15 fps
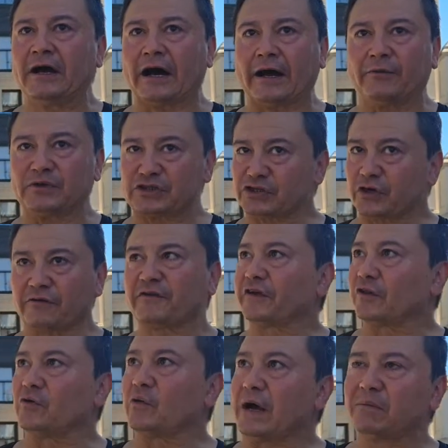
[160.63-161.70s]
I was surfing
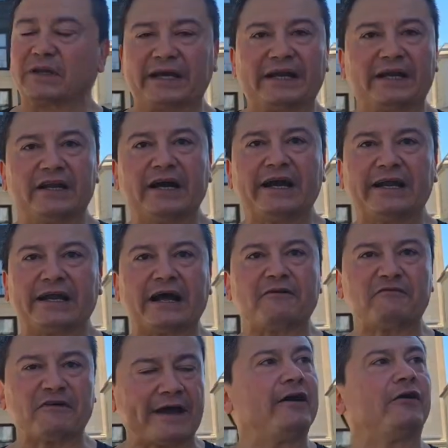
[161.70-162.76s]
the web late at night and I
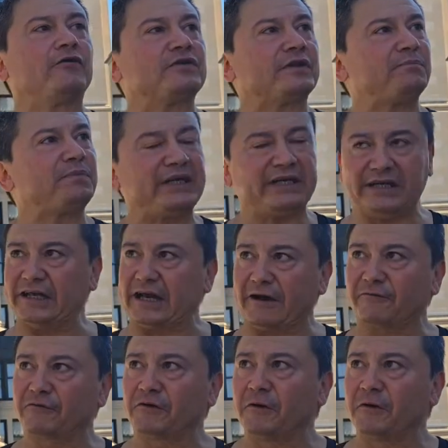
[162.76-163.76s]
found a PDF